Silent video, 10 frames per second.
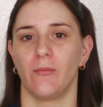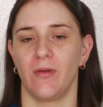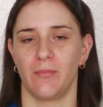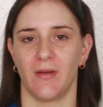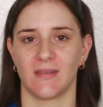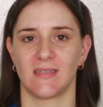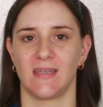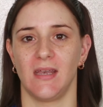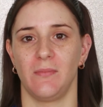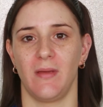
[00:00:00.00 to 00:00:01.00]
it with my
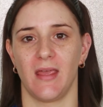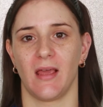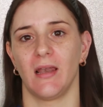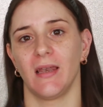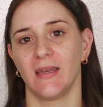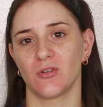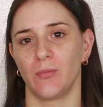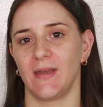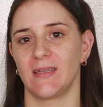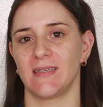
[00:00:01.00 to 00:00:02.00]
skin being a little
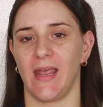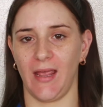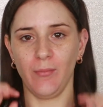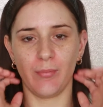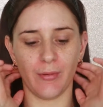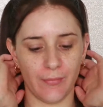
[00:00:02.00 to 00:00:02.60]
bit damp